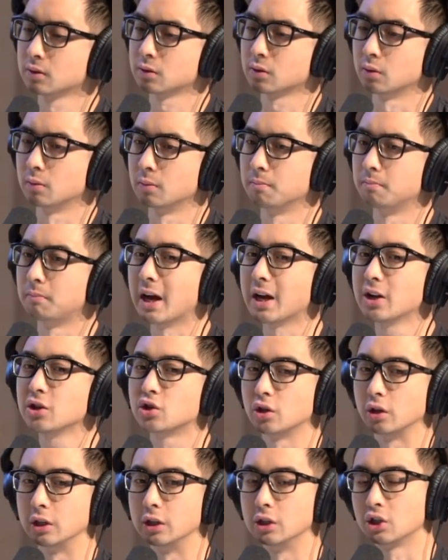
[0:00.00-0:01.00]
So my
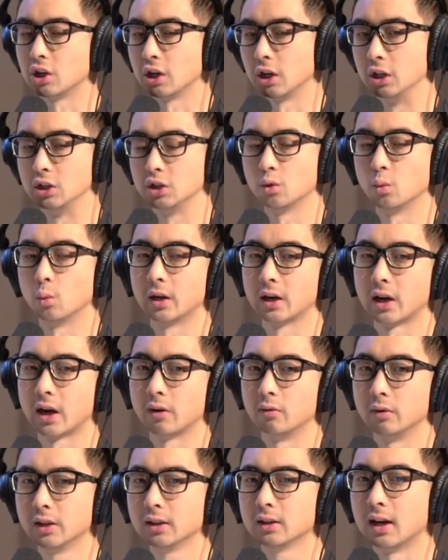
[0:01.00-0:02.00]
journey changed when I
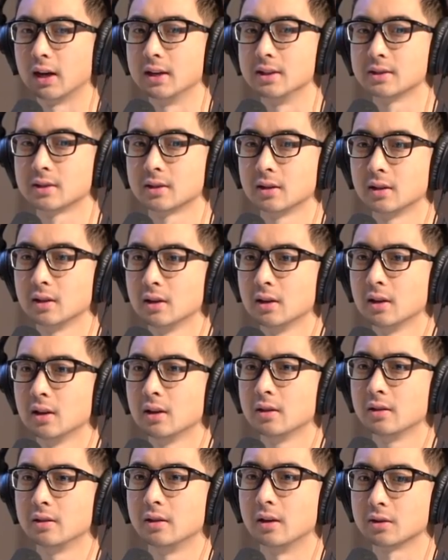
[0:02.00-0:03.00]
realized
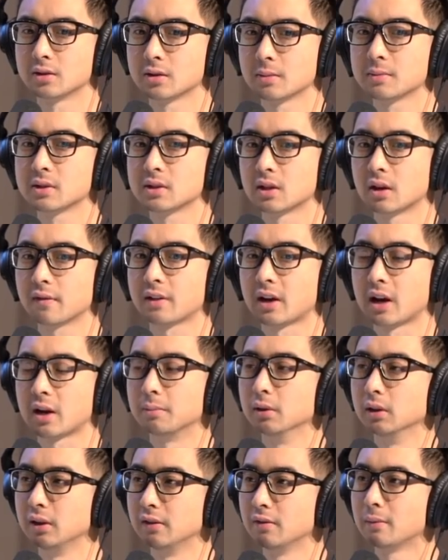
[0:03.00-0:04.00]
there's some stuff that I
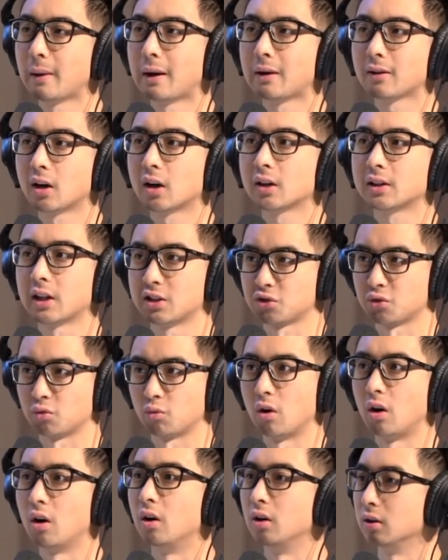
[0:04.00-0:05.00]
believe about God that's
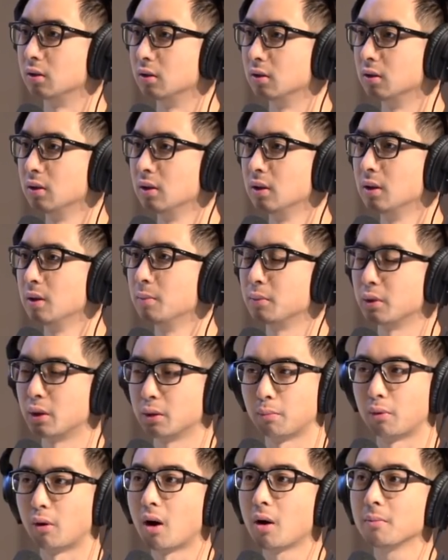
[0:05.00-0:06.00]
wrong. But the
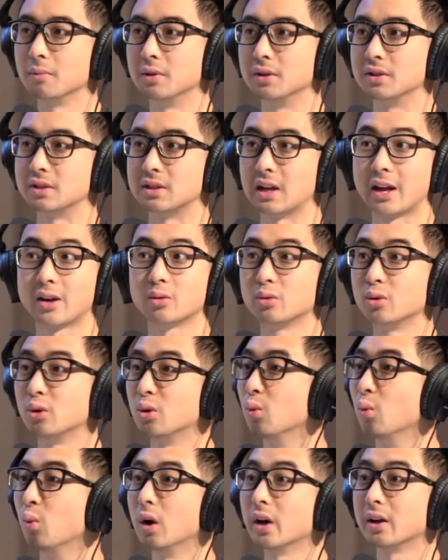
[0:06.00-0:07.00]
problem is, is I don't know
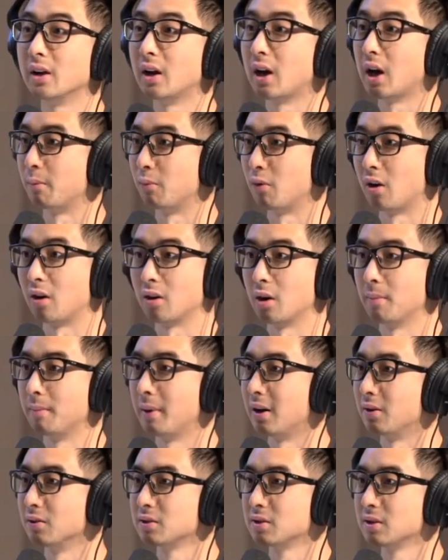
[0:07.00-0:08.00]
what I'm wrong
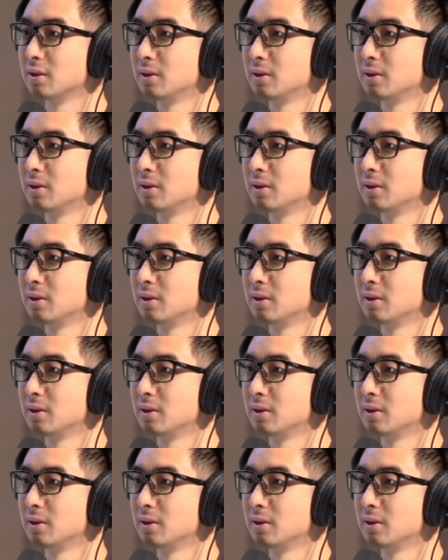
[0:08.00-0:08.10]
about.